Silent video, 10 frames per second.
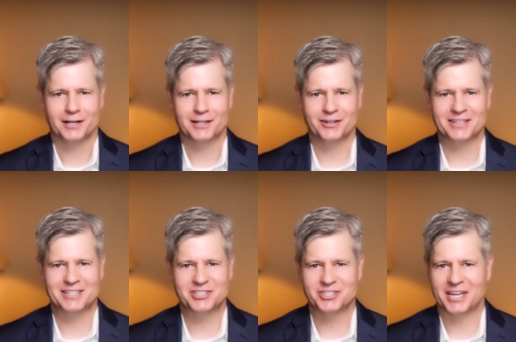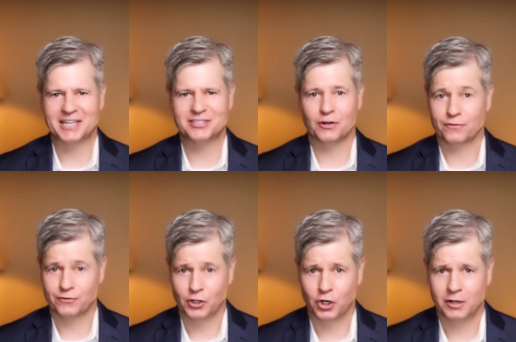Clearly, these studies are
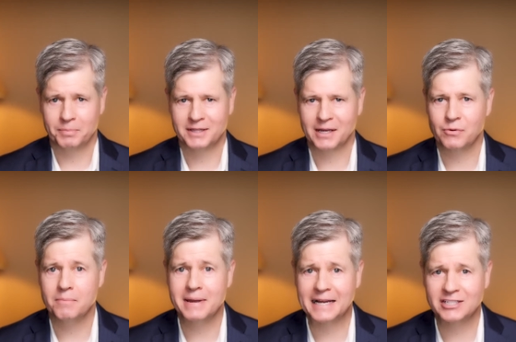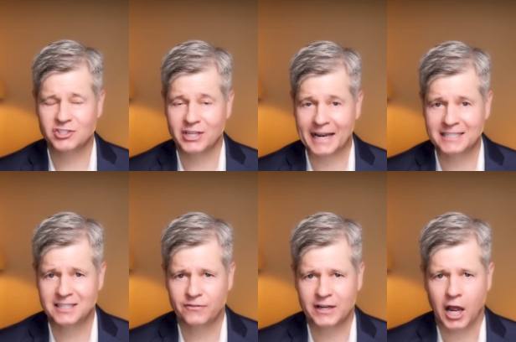flawed, but there remains
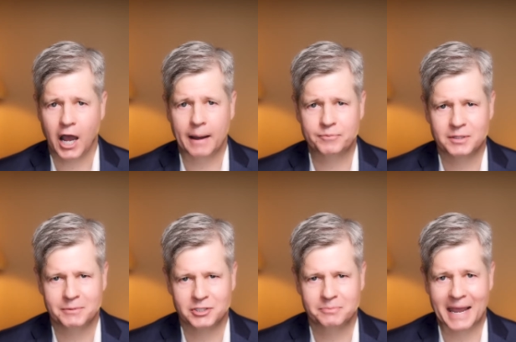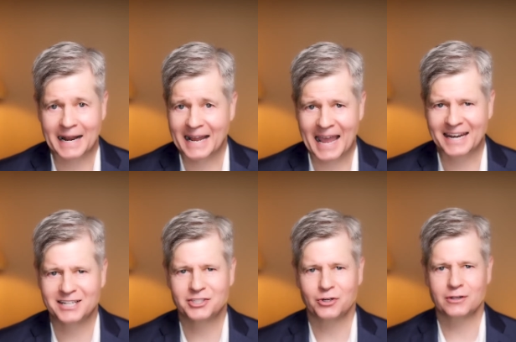scientific optimism and
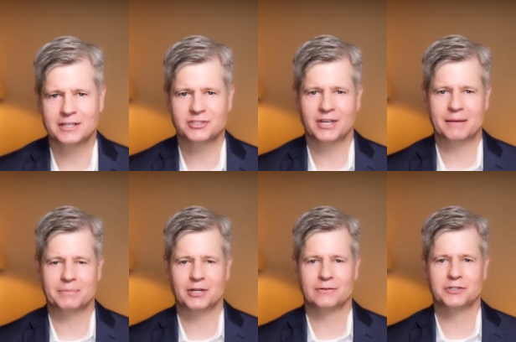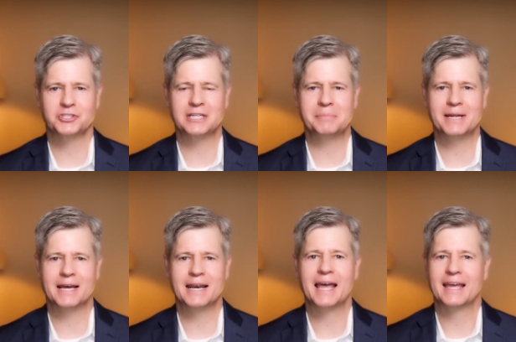anecdotal excitement over
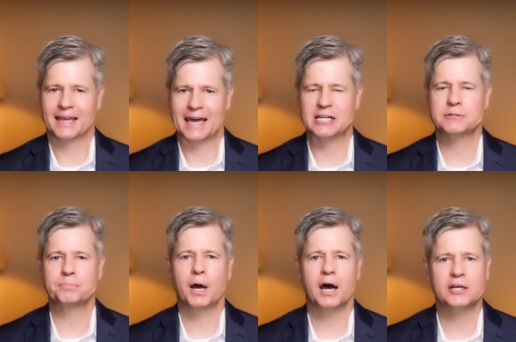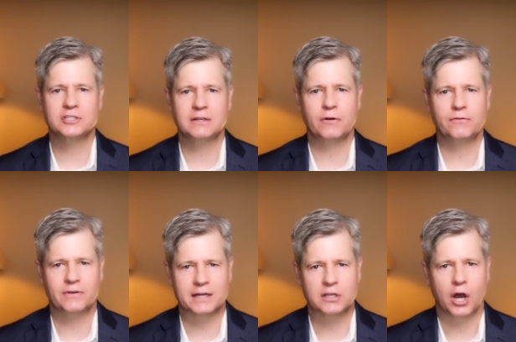CBN and its positive
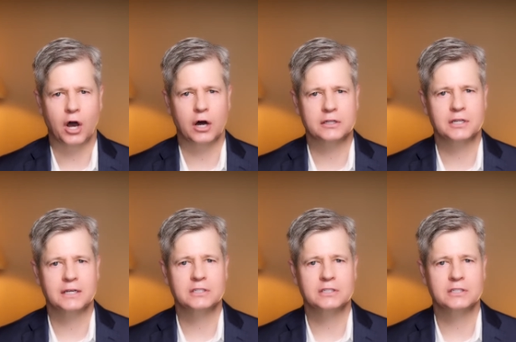effect on